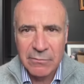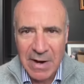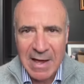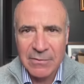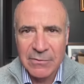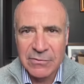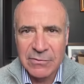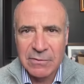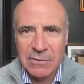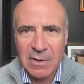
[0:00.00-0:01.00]

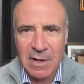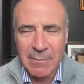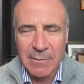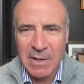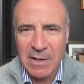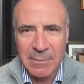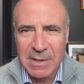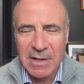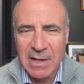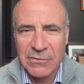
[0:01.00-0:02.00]
friends um i
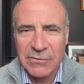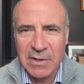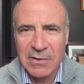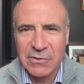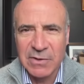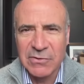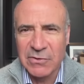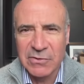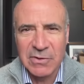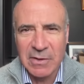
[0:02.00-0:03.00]
mean it's it's this
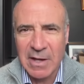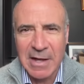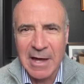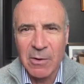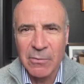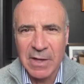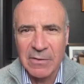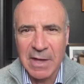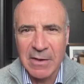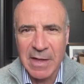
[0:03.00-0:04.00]
is i, I don't
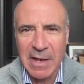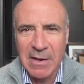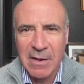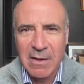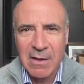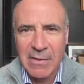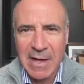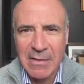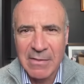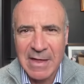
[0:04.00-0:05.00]
think that that
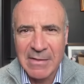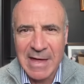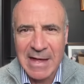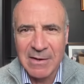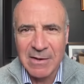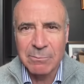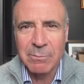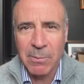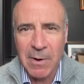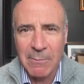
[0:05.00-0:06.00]
that that that
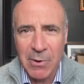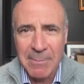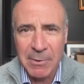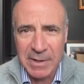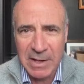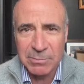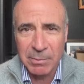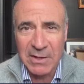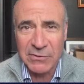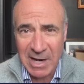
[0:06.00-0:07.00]
pro- properly
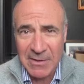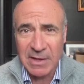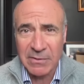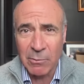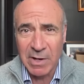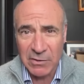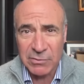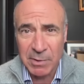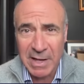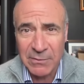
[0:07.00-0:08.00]
explains it i think that what
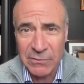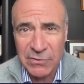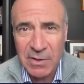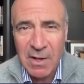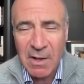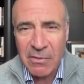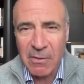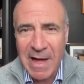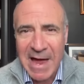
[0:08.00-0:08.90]
explains the